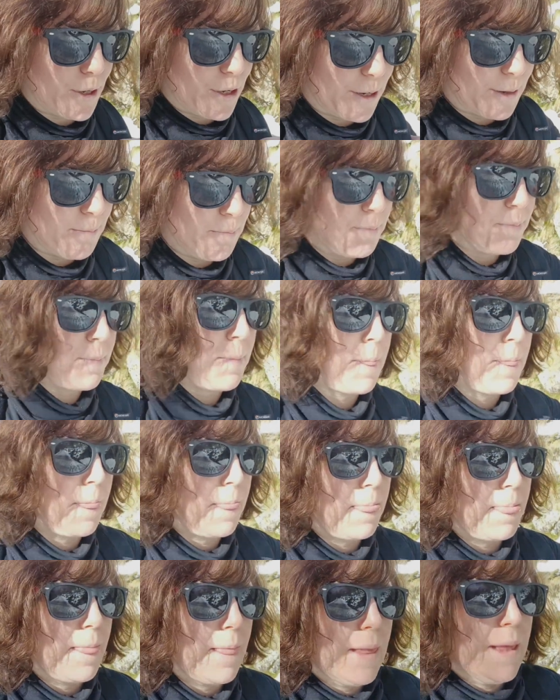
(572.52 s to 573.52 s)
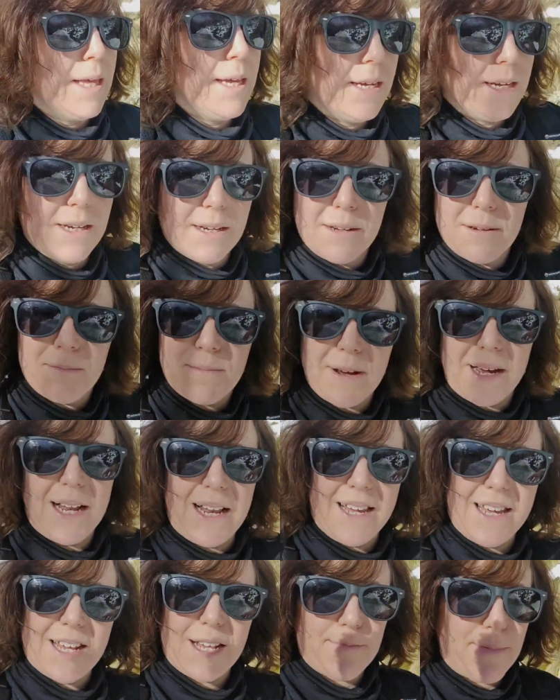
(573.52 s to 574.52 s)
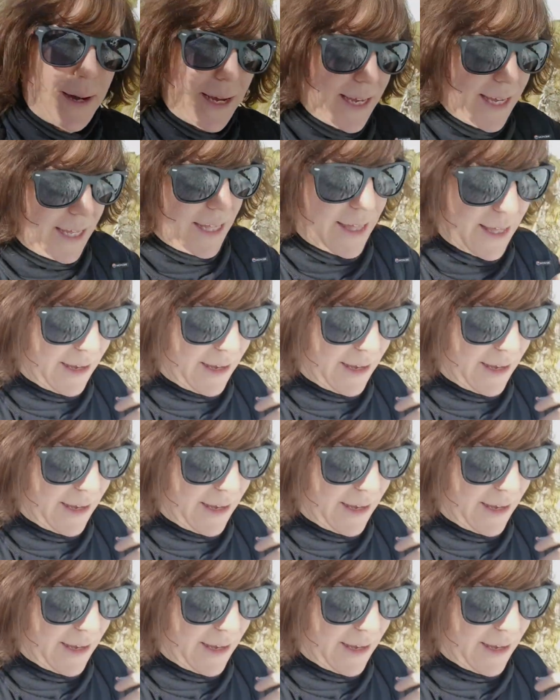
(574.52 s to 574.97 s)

put my like spiky